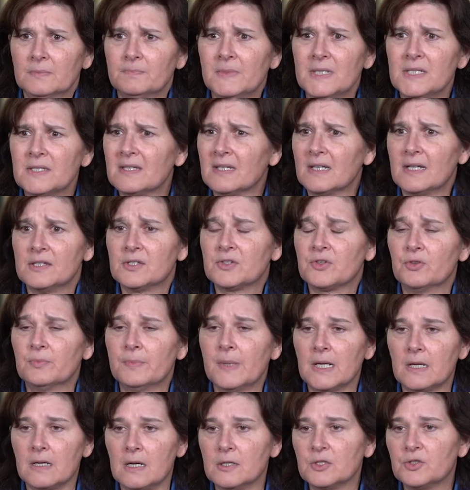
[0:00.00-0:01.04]
it means that I serve
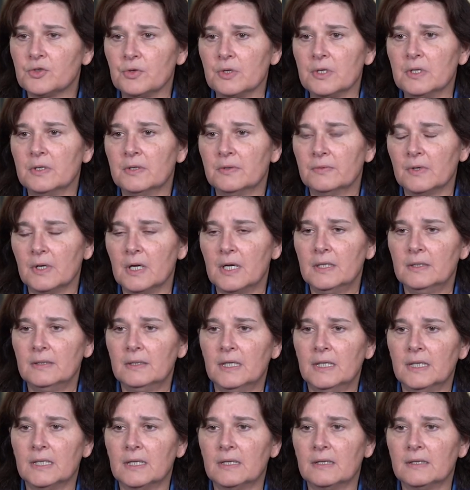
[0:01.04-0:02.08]
my country, right?
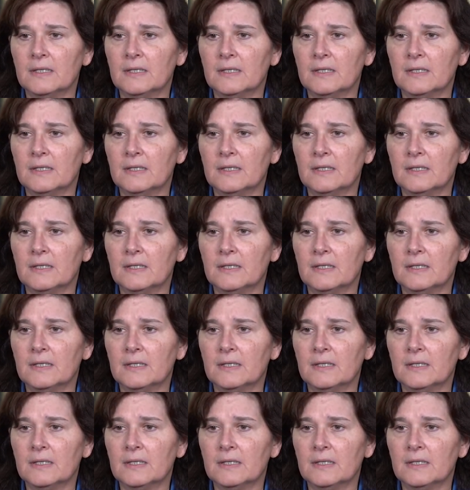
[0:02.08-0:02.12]
And I